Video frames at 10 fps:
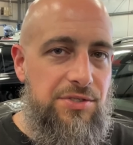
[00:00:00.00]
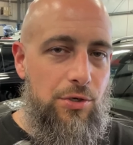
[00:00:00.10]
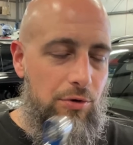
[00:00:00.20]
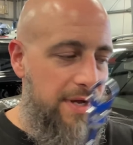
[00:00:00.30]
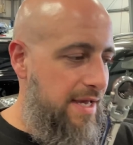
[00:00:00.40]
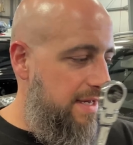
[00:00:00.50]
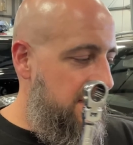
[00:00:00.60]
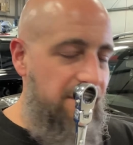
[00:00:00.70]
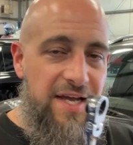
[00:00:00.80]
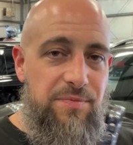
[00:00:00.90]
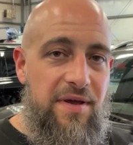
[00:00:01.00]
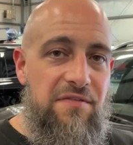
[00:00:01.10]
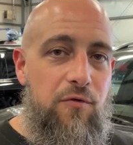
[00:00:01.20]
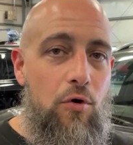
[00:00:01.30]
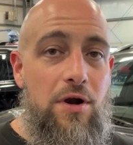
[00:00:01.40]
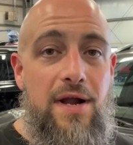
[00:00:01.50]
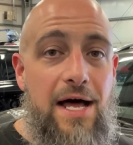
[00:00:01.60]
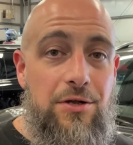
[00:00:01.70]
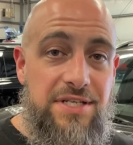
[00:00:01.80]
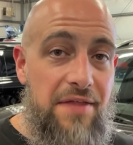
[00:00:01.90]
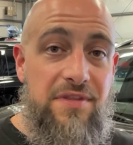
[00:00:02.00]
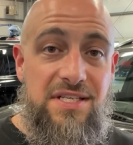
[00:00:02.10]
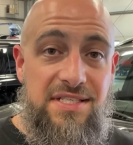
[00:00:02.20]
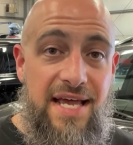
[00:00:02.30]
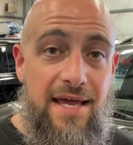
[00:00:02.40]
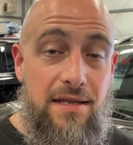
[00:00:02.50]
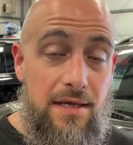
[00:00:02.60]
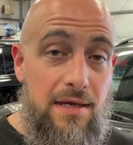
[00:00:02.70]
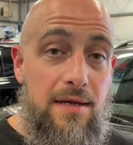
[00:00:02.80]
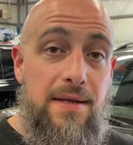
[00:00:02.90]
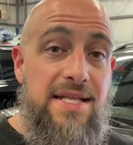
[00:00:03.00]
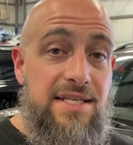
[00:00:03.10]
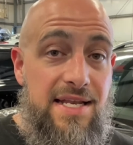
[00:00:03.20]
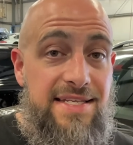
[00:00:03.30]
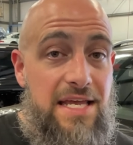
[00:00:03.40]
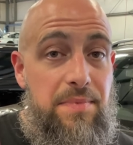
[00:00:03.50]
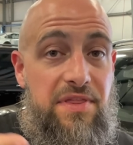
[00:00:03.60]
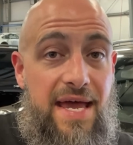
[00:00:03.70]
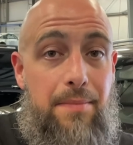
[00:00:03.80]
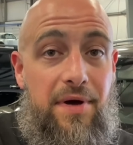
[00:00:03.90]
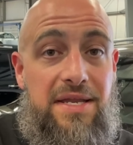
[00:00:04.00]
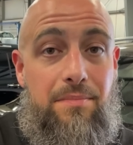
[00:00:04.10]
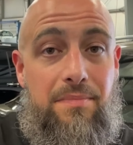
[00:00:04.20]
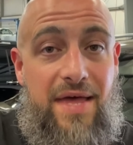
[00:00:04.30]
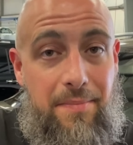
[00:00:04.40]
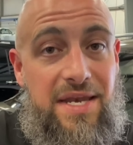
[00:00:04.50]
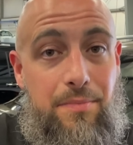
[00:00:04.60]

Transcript: So if I spend $400 on this set, it's going to take me that many